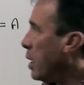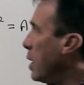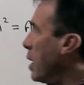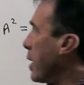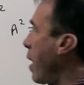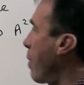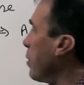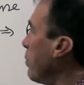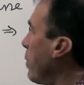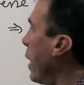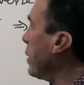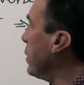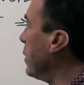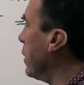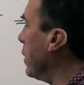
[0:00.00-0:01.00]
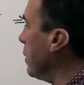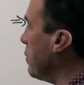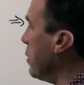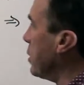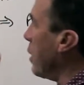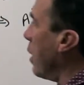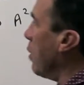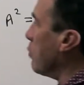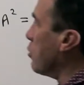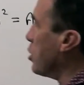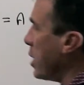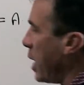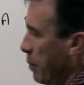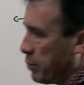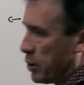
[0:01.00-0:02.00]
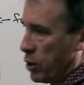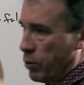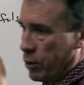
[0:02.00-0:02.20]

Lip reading: Now coming back to this whole chapter